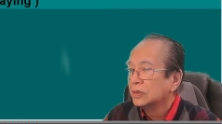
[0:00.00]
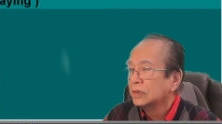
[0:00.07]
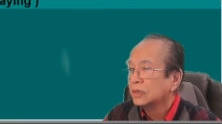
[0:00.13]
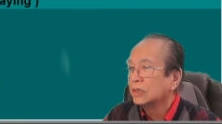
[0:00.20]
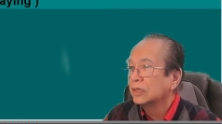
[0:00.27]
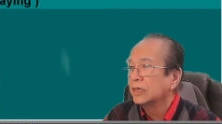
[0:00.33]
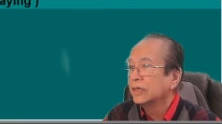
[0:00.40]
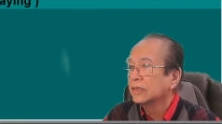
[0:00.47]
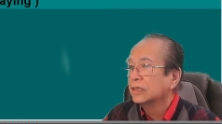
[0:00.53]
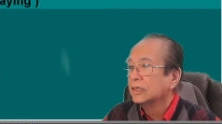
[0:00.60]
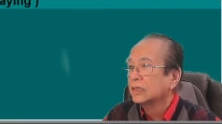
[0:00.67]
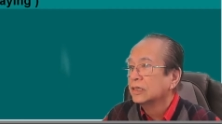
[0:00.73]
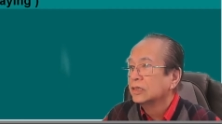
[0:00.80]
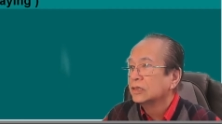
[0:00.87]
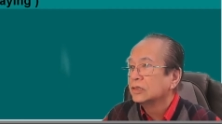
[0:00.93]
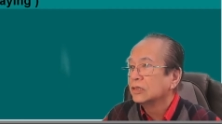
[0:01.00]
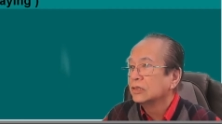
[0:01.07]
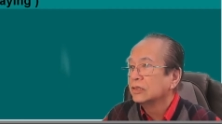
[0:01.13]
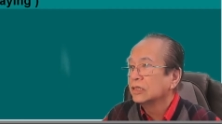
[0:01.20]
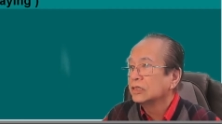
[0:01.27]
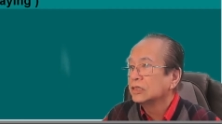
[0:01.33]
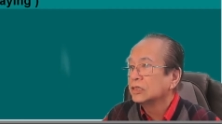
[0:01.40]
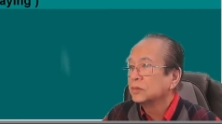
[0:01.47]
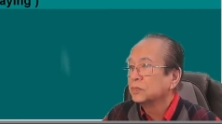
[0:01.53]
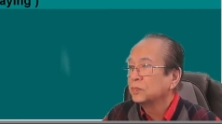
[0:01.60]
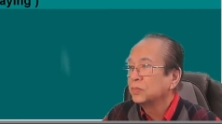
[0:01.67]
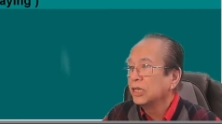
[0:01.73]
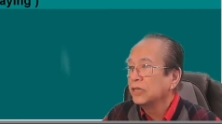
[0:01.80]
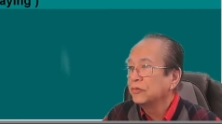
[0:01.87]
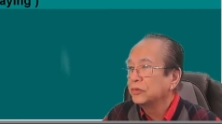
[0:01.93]
All right, so let's
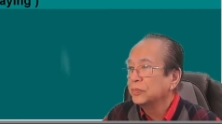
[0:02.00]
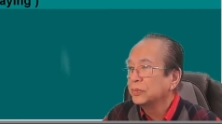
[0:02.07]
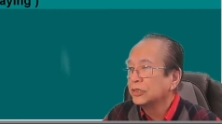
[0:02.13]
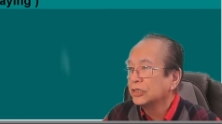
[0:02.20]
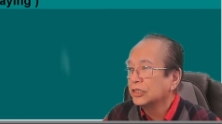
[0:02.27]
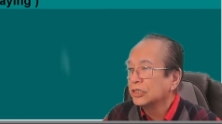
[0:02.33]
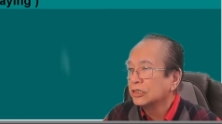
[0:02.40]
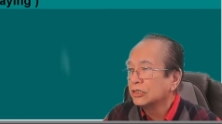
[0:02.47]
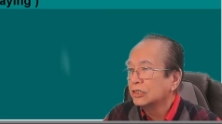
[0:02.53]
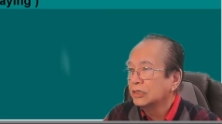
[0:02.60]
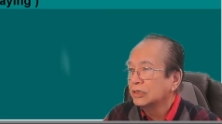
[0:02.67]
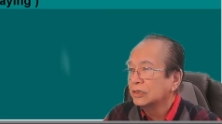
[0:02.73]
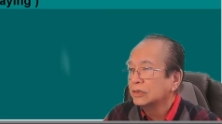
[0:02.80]
play from cursor.